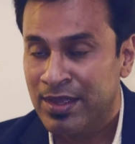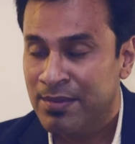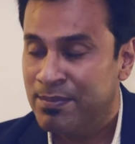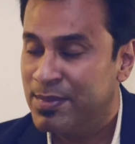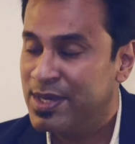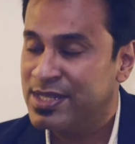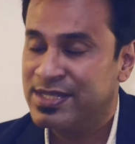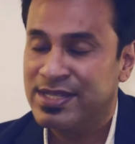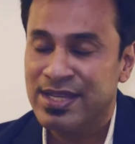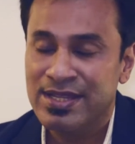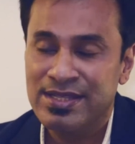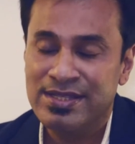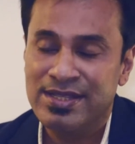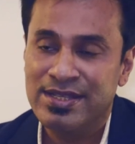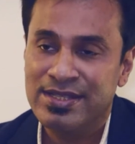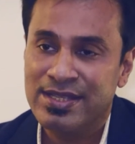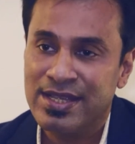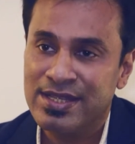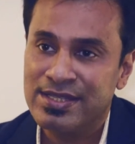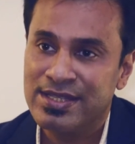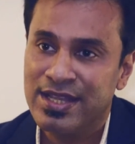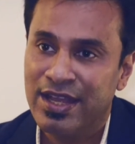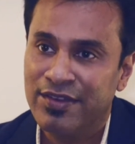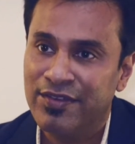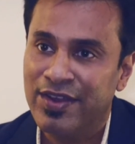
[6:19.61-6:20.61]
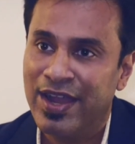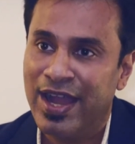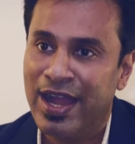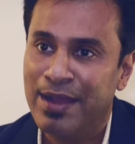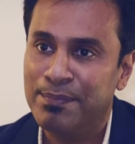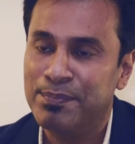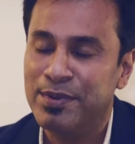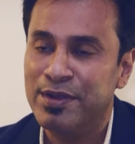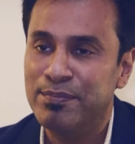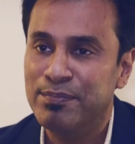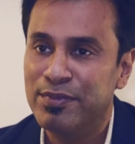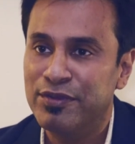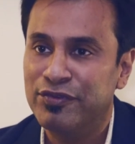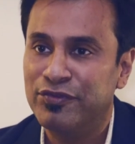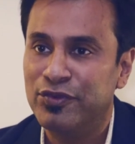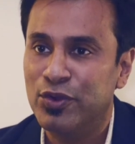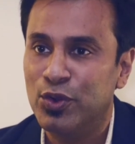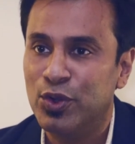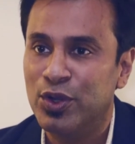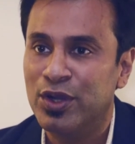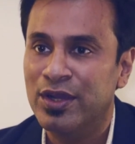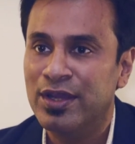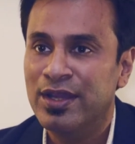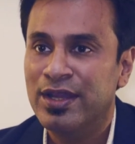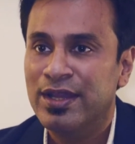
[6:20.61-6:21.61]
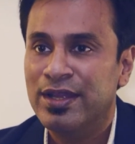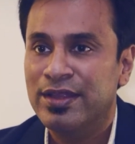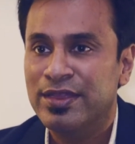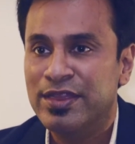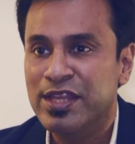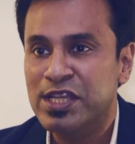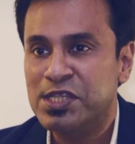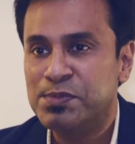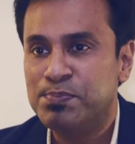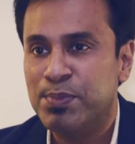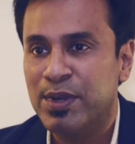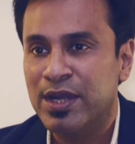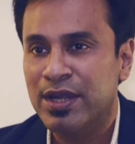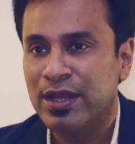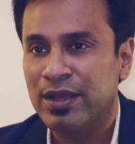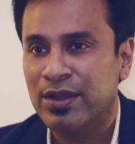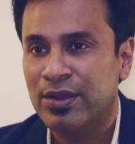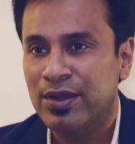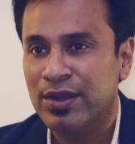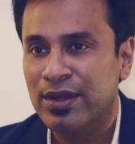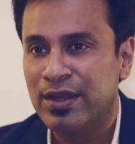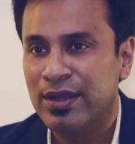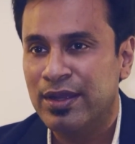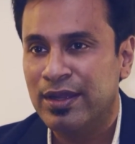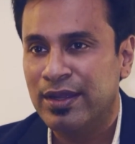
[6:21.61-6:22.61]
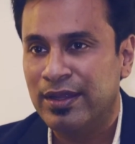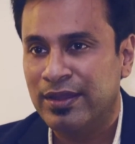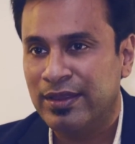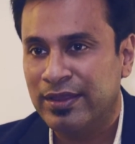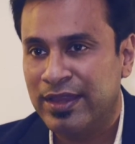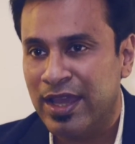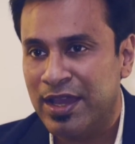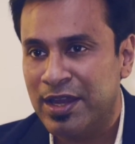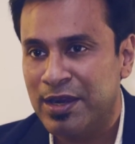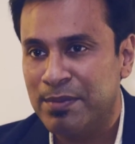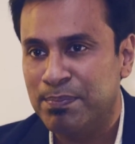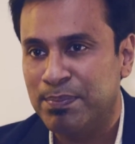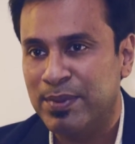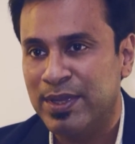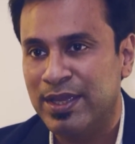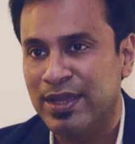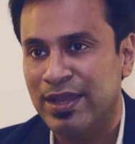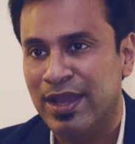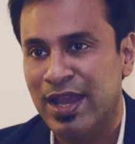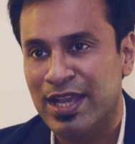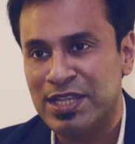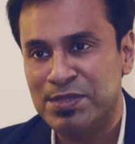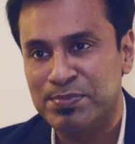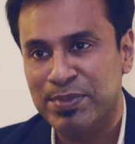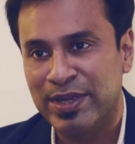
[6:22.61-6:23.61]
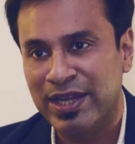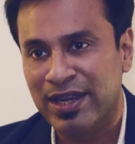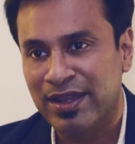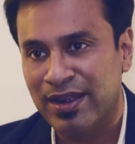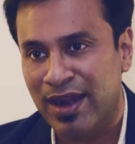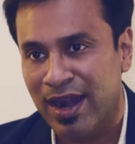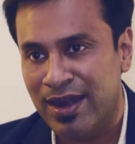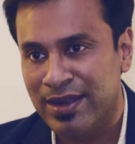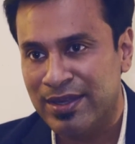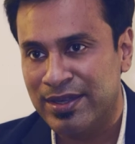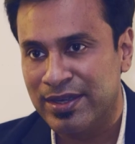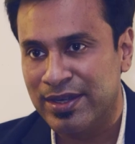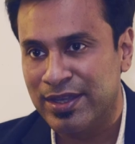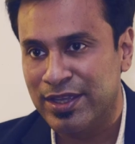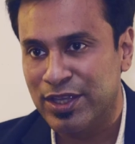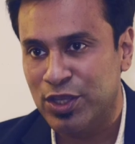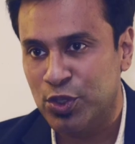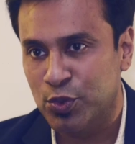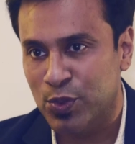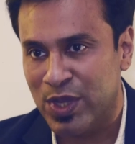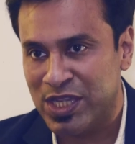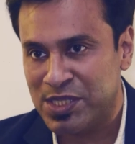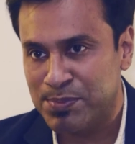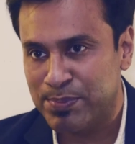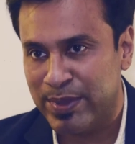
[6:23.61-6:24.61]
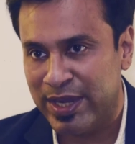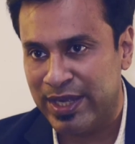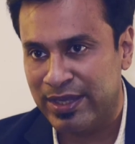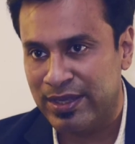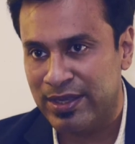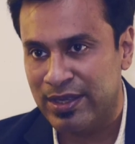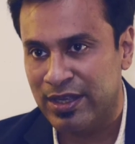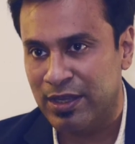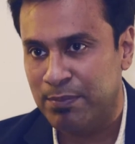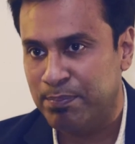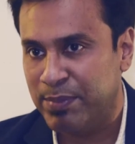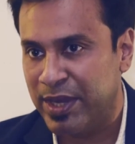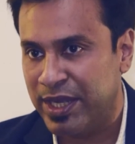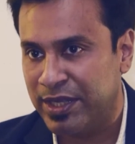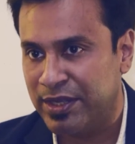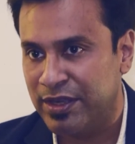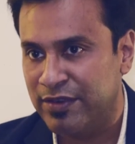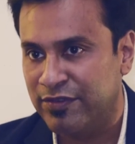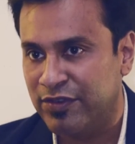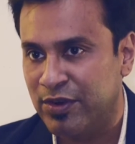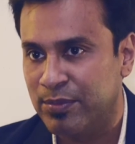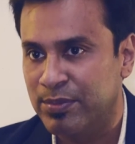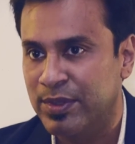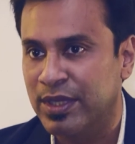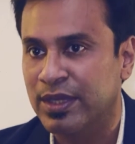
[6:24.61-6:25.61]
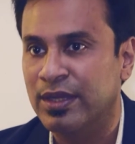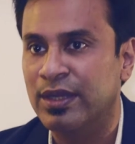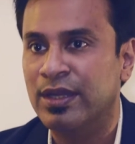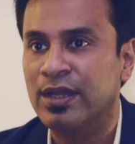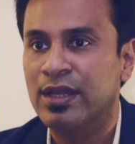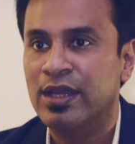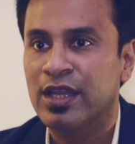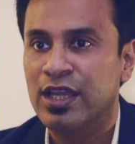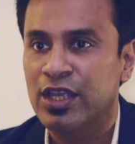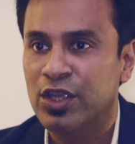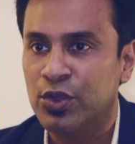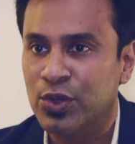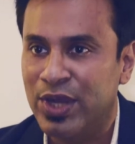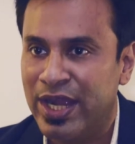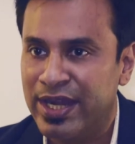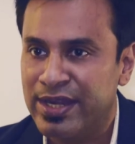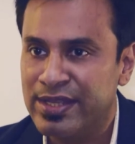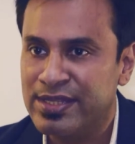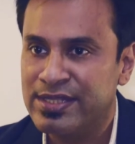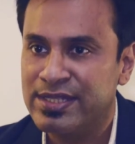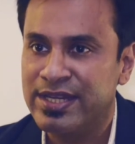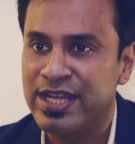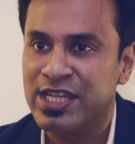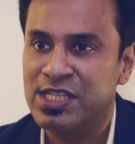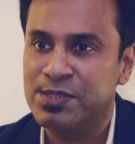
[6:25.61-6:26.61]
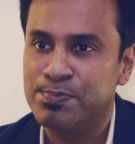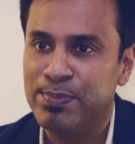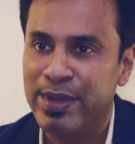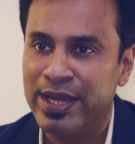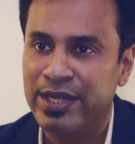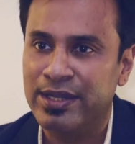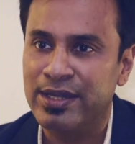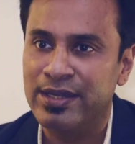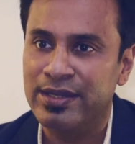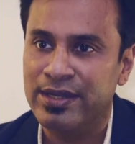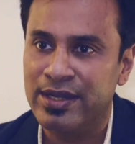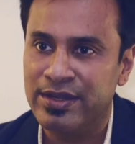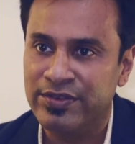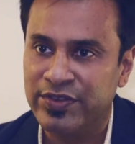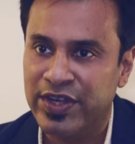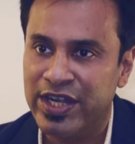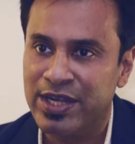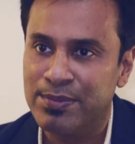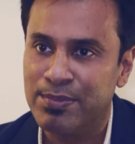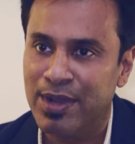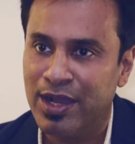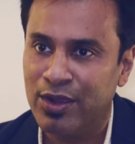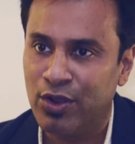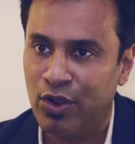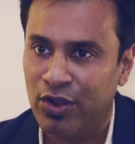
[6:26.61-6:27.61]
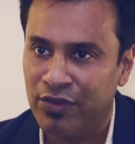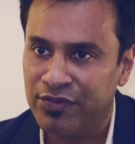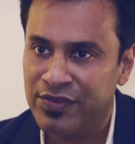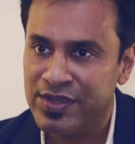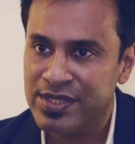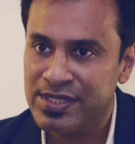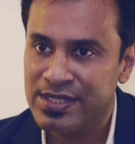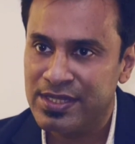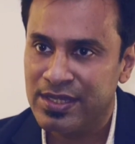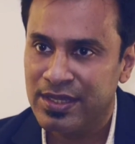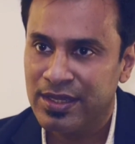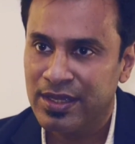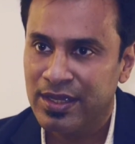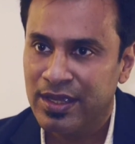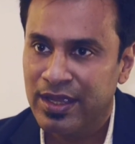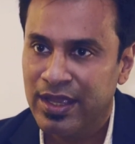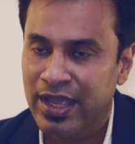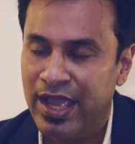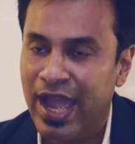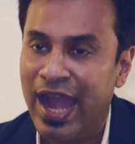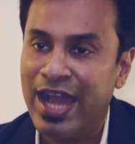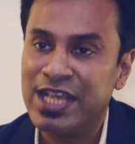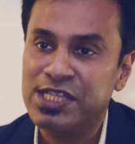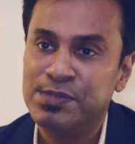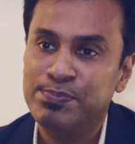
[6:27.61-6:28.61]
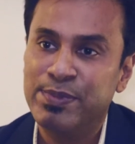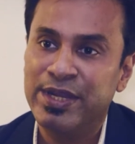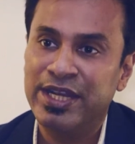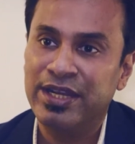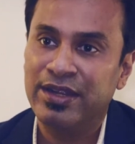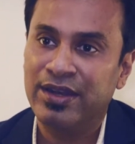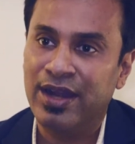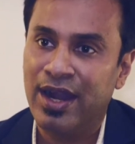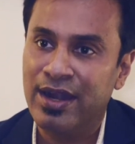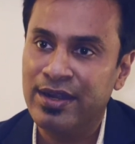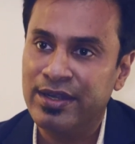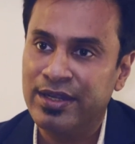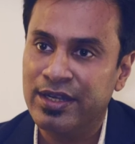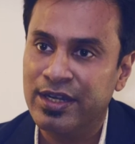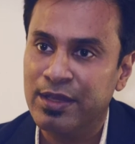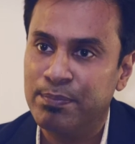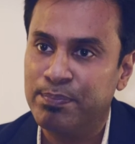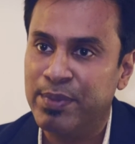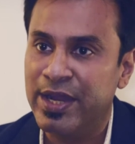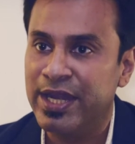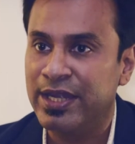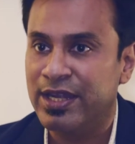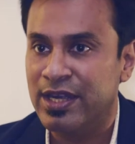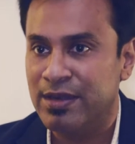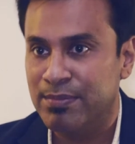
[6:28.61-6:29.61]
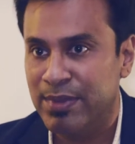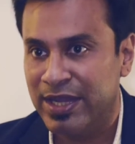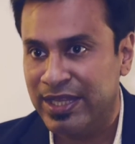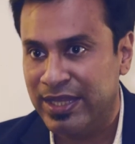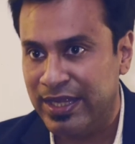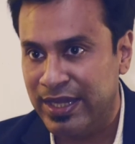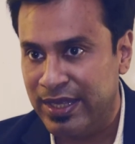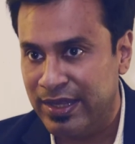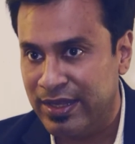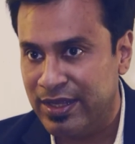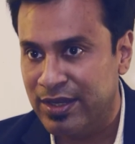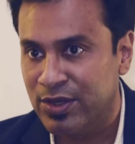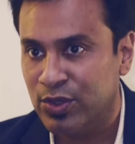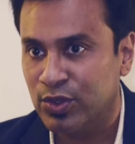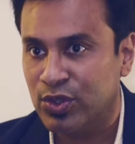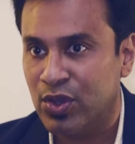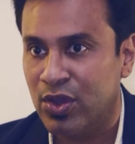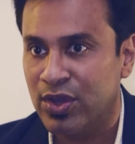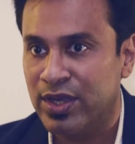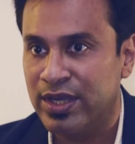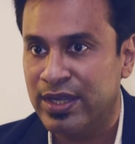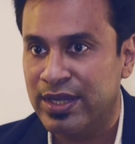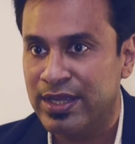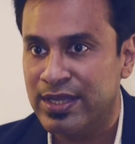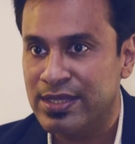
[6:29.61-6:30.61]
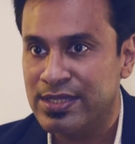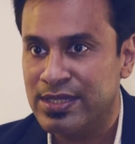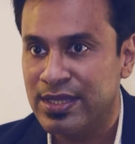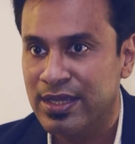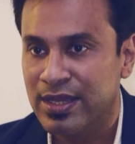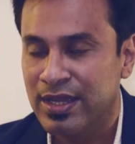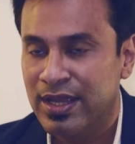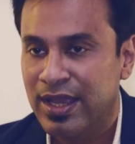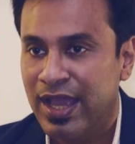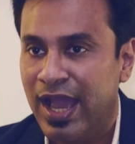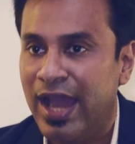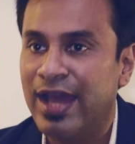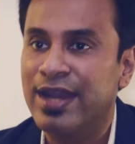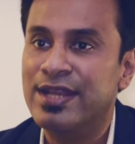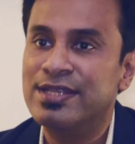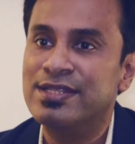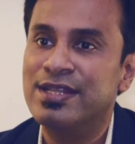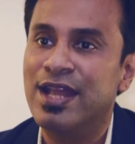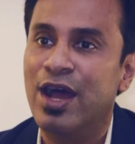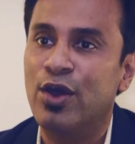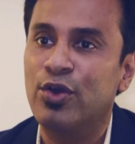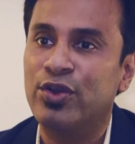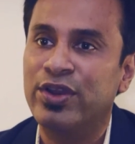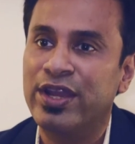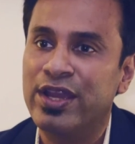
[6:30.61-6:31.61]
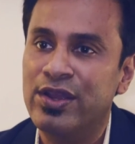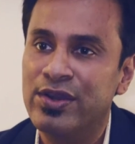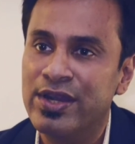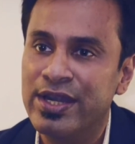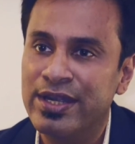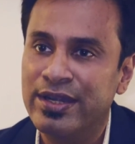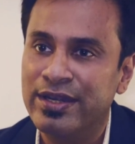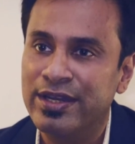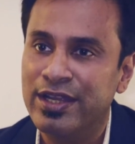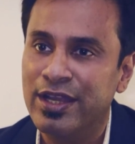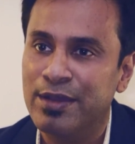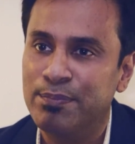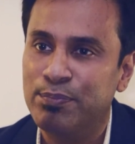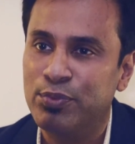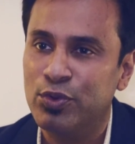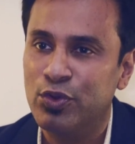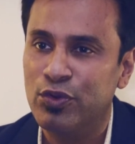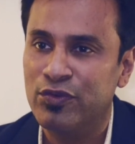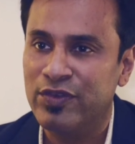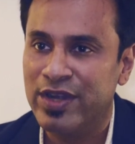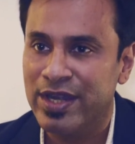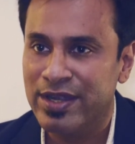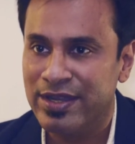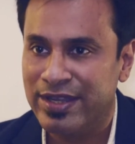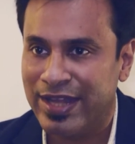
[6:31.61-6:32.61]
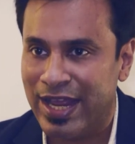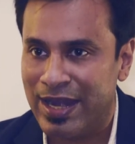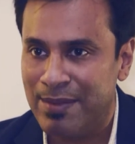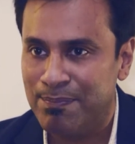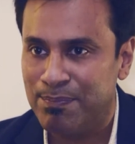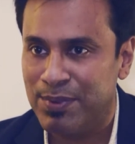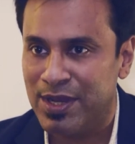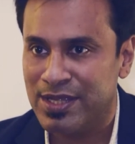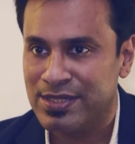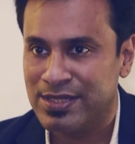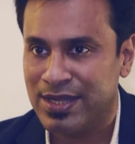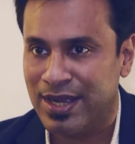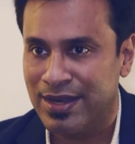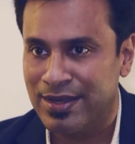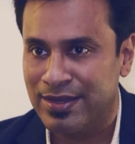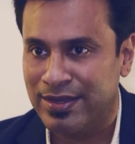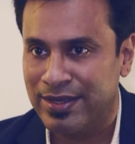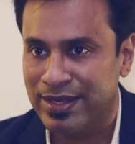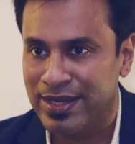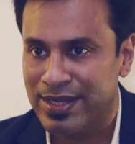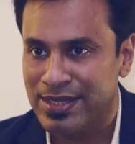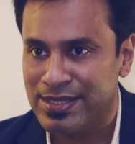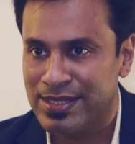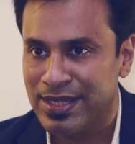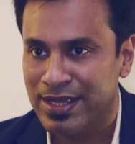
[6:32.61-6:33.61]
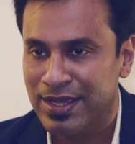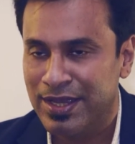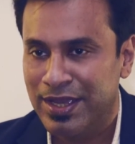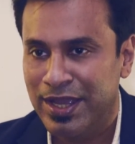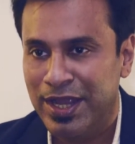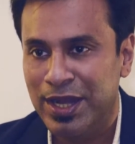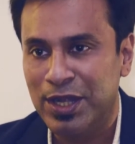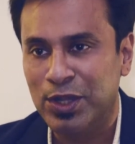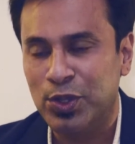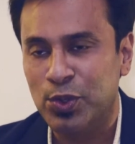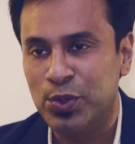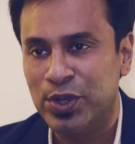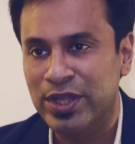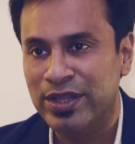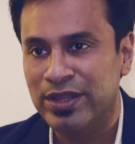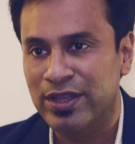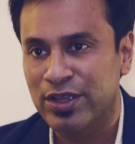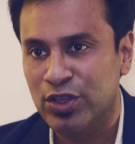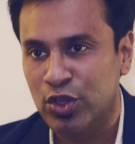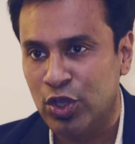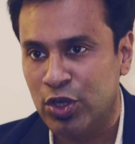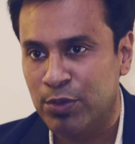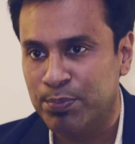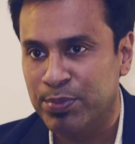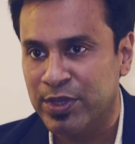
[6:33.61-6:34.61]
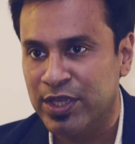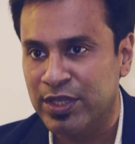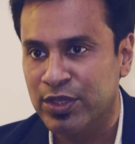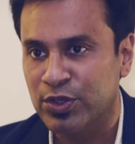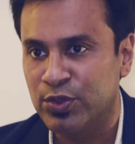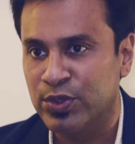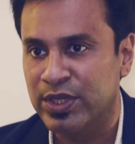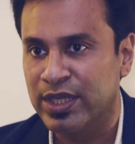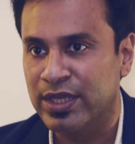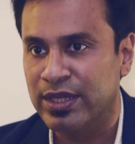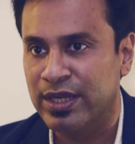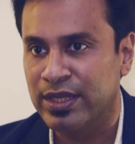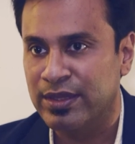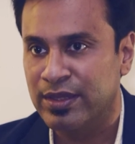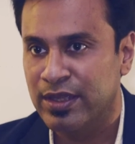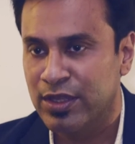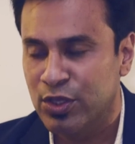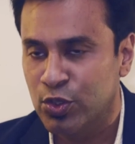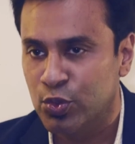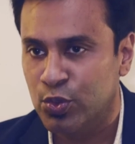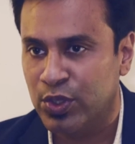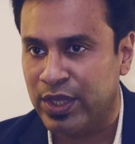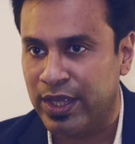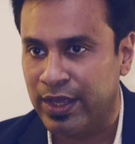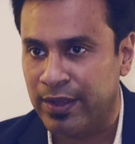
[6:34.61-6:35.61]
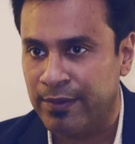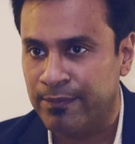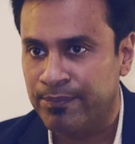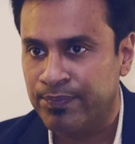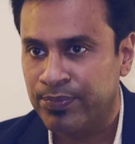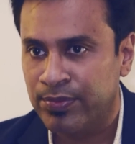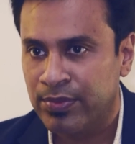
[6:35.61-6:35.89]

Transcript: but since this has never happened before, this particular therapy has been granted a US patent, a patent from the United States Patent and Trademark Office, has been granted a patent by the Indian authorities, and is now regulatory approved in 10 plus countries, including the European Union and the UK.